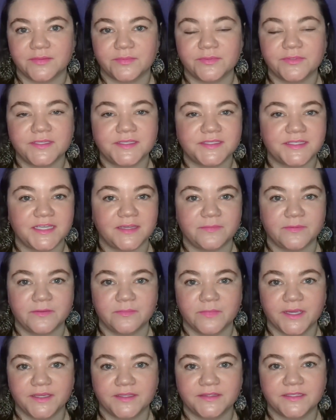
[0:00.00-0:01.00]
please keep in
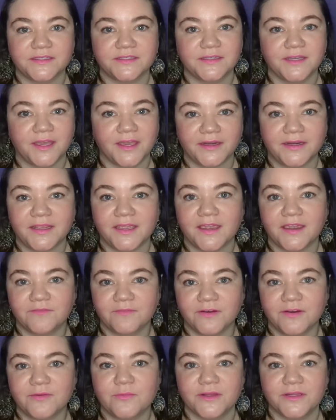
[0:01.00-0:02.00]
mind that not
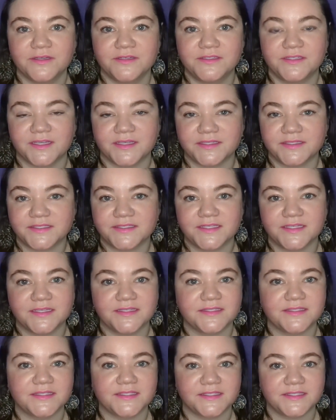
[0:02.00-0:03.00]
everyone does
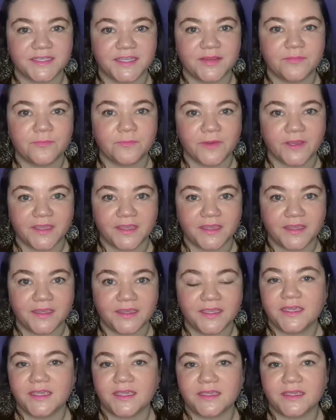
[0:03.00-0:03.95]
things the same way.